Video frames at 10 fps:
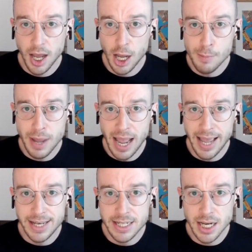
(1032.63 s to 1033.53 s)

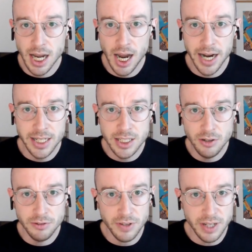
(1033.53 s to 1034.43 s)
And I
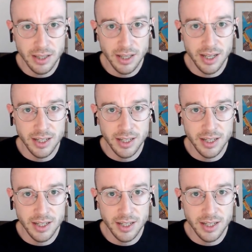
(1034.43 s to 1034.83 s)
don't think that